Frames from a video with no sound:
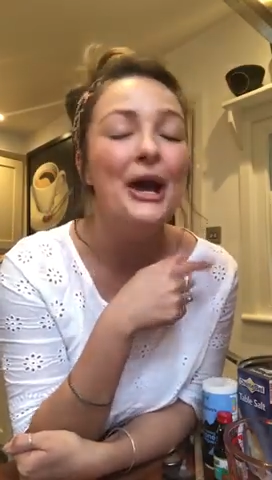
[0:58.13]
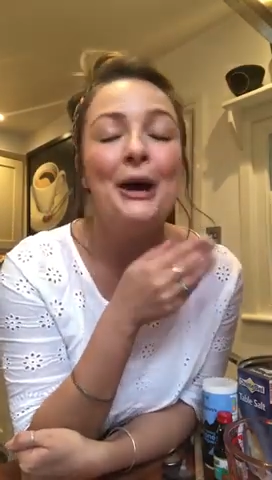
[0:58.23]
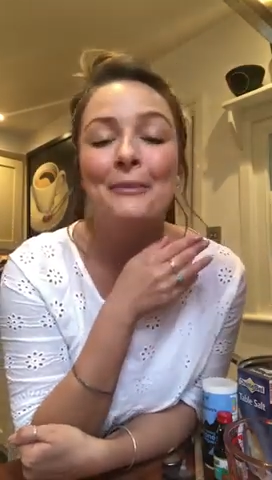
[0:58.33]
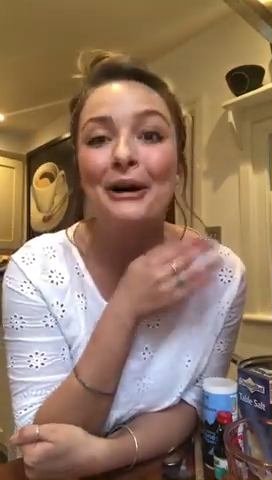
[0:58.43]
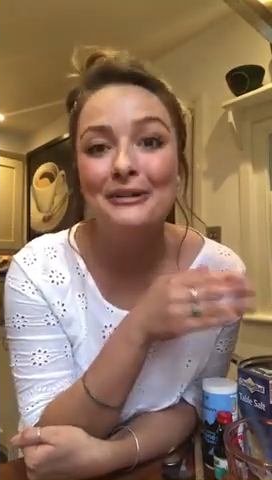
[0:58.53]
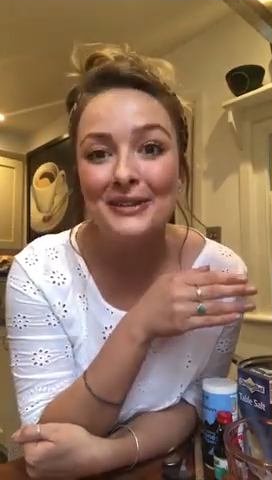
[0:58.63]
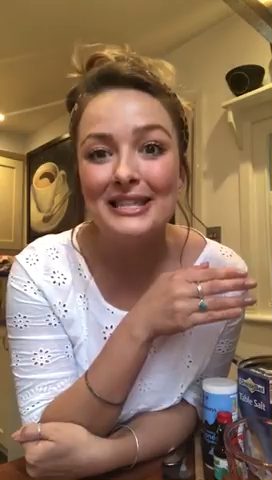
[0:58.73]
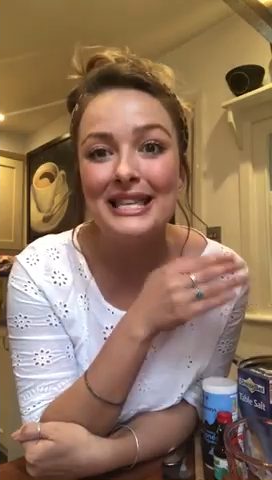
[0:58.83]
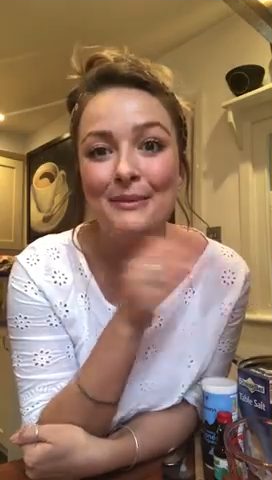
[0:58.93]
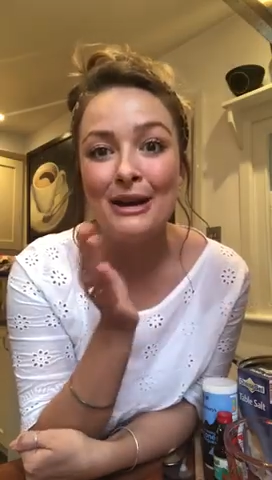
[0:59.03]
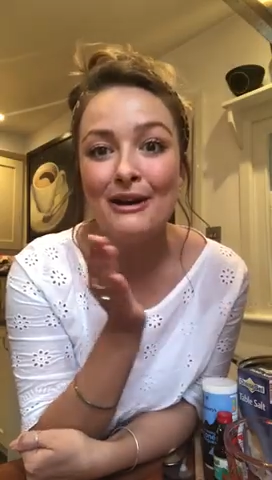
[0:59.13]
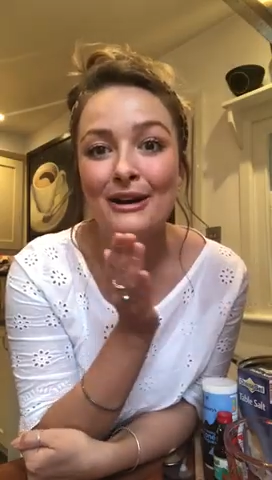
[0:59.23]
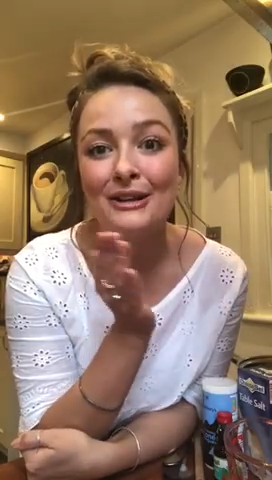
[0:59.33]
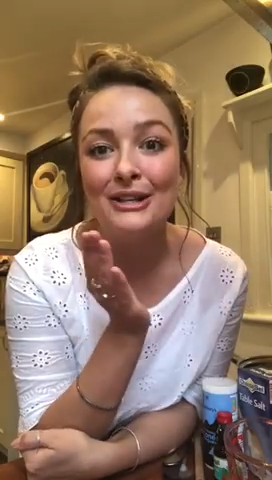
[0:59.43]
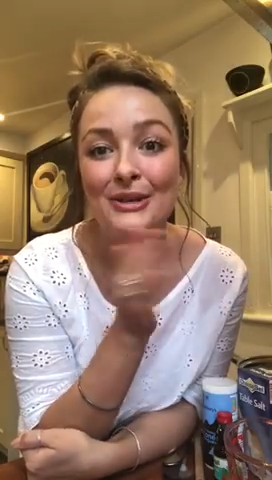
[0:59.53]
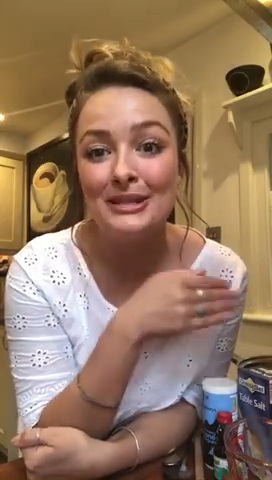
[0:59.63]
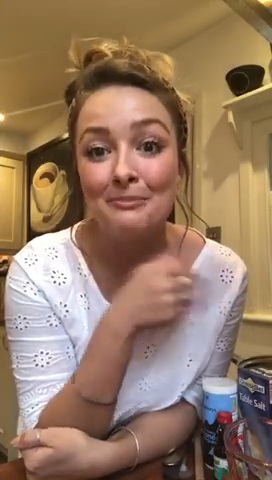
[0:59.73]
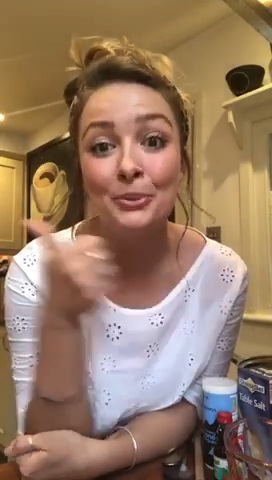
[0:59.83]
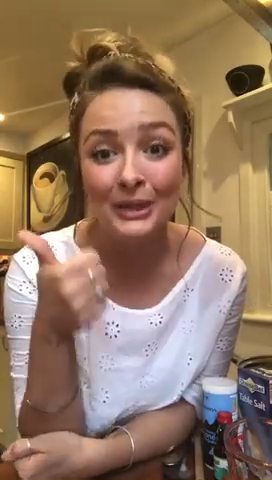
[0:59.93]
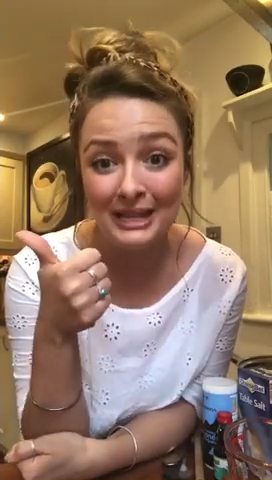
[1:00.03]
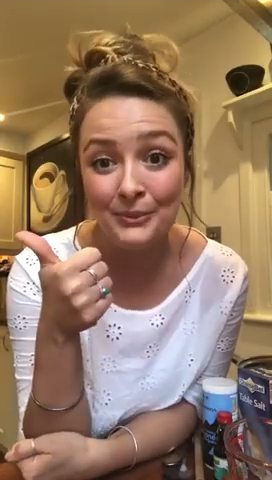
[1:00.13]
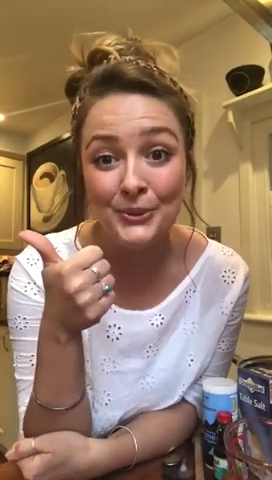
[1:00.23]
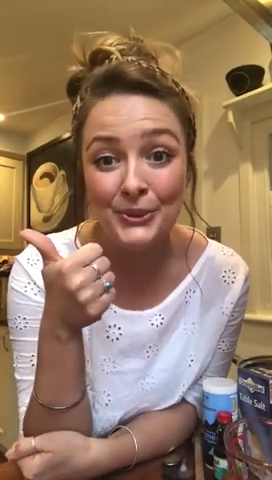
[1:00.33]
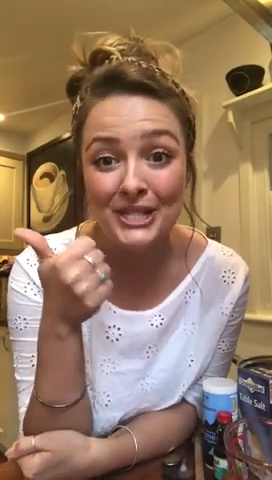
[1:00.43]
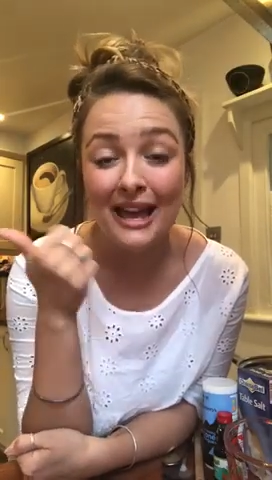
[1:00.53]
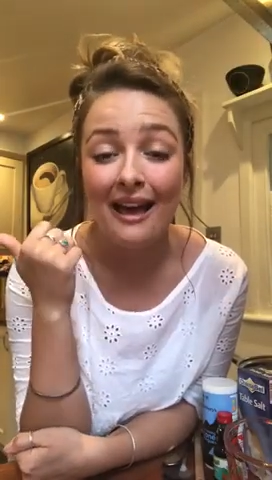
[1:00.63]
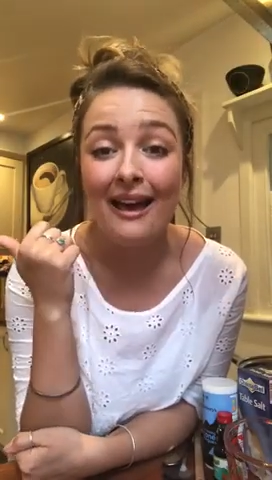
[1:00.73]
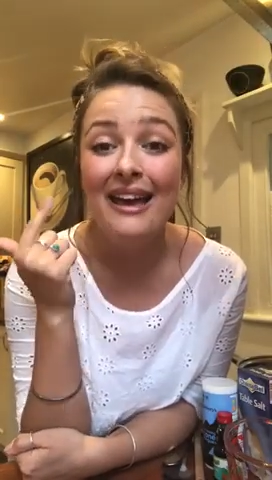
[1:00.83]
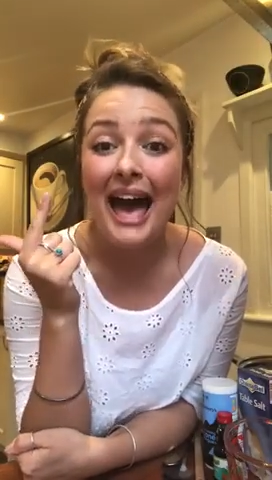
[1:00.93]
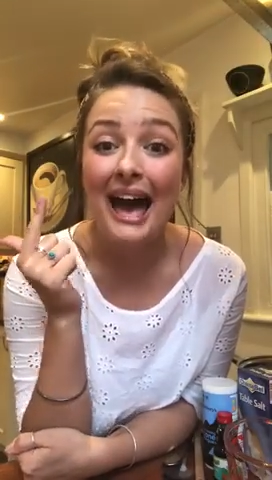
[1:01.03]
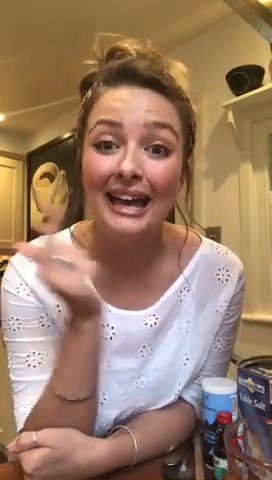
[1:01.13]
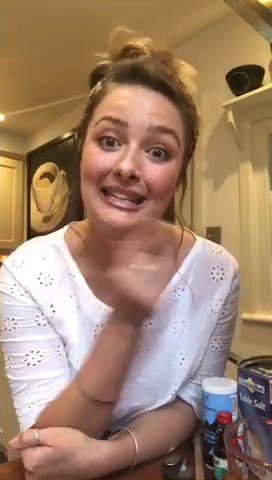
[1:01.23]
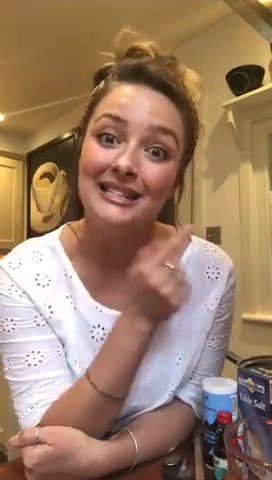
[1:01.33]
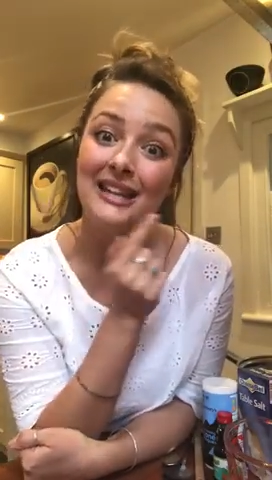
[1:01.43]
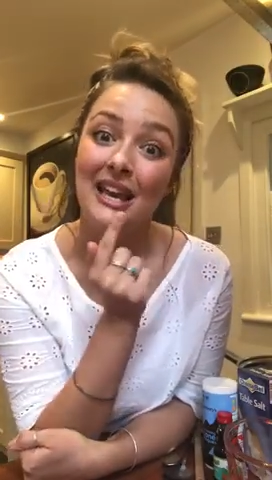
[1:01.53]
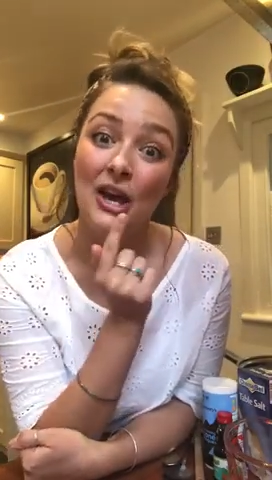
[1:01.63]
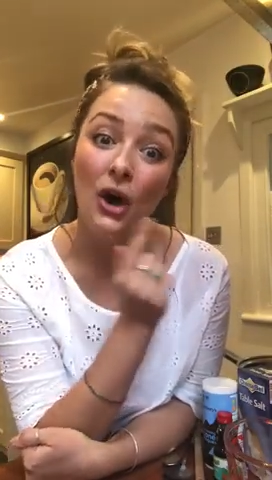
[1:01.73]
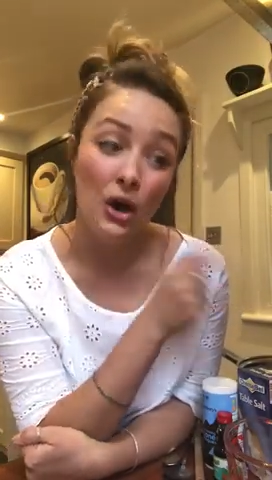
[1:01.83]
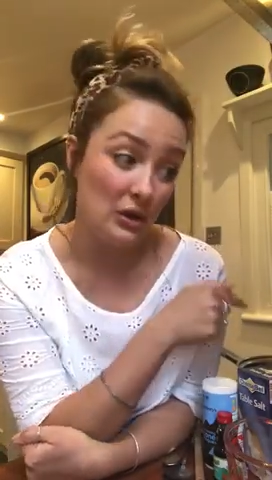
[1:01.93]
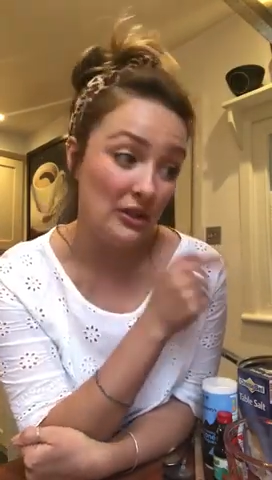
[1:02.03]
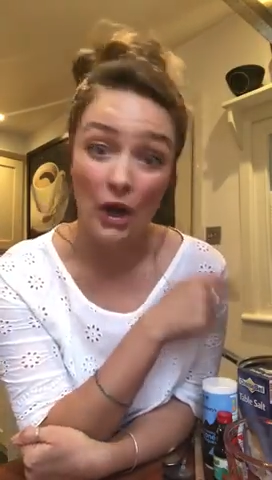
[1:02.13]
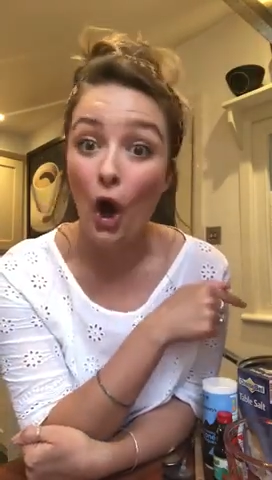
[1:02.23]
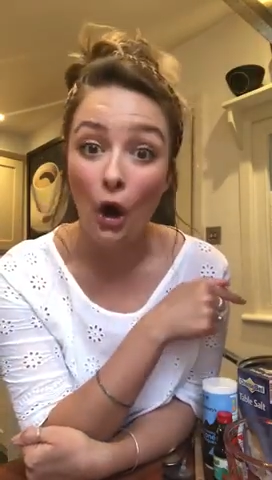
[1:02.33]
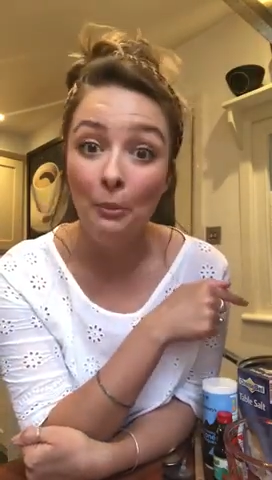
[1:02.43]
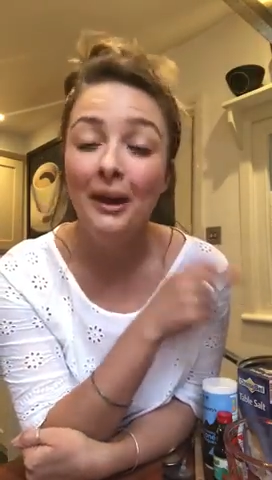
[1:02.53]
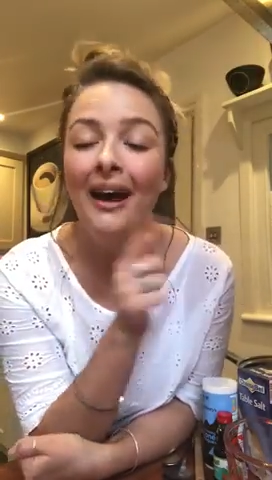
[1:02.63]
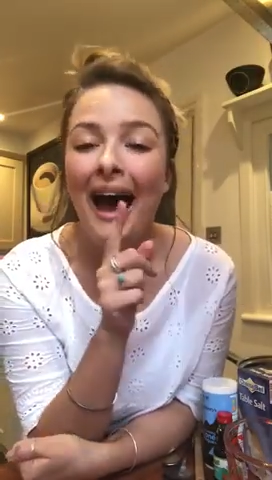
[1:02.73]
But obviously we are using boiling water and the hob.